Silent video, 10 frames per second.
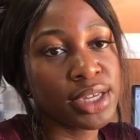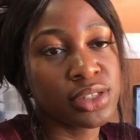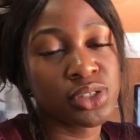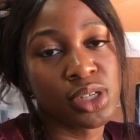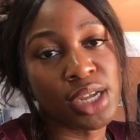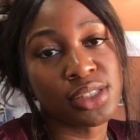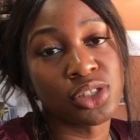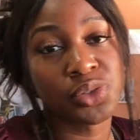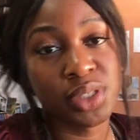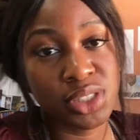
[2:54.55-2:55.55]
so like the
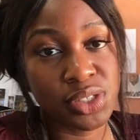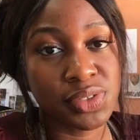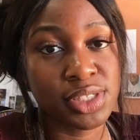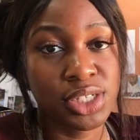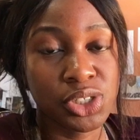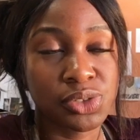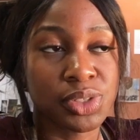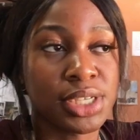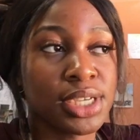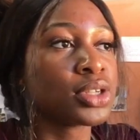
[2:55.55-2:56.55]
20th century.